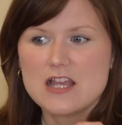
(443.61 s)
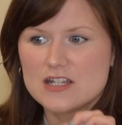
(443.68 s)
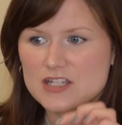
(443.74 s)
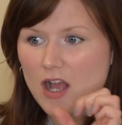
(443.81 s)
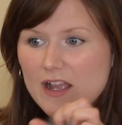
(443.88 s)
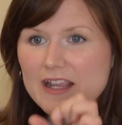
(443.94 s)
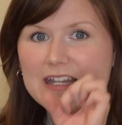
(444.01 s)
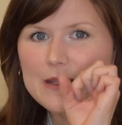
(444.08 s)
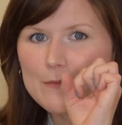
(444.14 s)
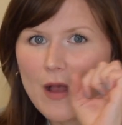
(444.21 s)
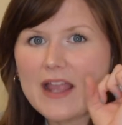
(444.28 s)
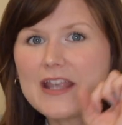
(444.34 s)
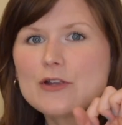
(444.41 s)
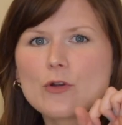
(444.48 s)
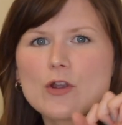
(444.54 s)
tiny
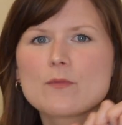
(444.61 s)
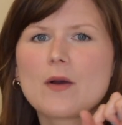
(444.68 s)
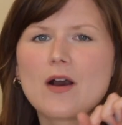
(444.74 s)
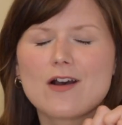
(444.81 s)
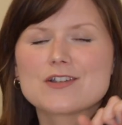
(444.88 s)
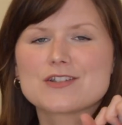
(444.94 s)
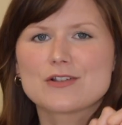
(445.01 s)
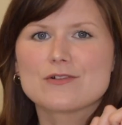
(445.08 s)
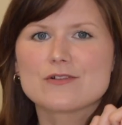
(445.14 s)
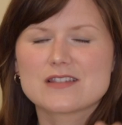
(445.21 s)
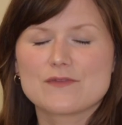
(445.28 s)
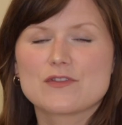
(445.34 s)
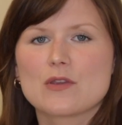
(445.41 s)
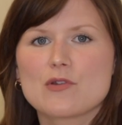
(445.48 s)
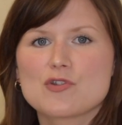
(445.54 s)
microparticles
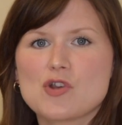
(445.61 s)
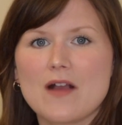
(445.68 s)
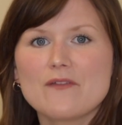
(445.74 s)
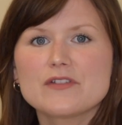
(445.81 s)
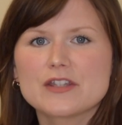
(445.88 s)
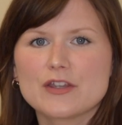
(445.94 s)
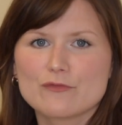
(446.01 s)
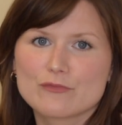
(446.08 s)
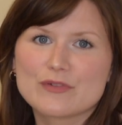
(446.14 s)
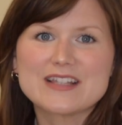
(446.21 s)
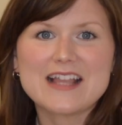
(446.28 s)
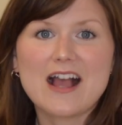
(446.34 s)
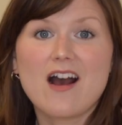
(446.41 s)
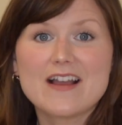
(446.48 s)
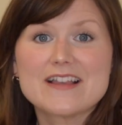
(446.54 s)
if they were traveling at
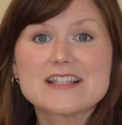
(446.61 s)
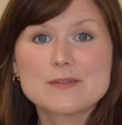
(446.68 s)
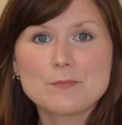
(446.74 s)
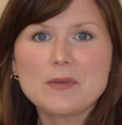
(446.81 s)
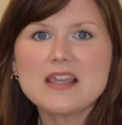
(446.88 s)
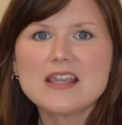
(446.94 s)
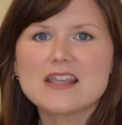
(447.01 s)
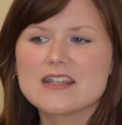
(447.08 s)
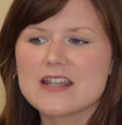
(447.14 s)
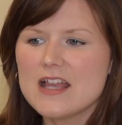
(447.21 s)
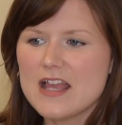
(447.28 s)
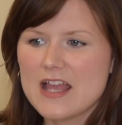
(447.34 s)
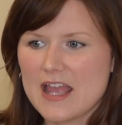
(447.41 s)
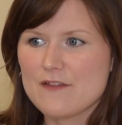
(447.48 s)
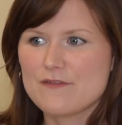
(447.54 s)
really high speed,
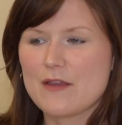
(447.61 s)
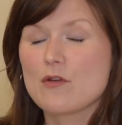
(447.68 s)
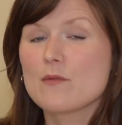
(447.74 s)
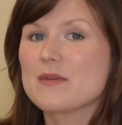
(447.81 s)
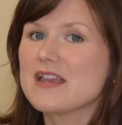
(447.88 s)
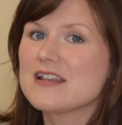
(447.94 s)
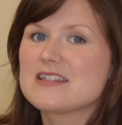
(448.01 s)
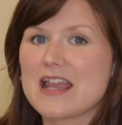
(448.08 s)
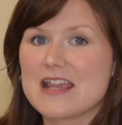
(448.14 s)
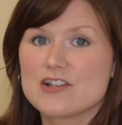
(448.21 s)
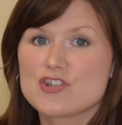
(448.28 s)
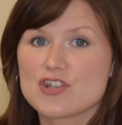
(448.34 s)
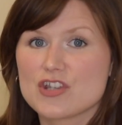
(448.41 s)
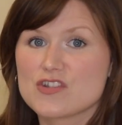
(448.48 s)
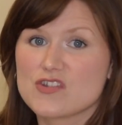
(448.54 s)
if there would be a
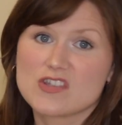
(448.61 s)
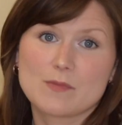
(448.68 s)
danger to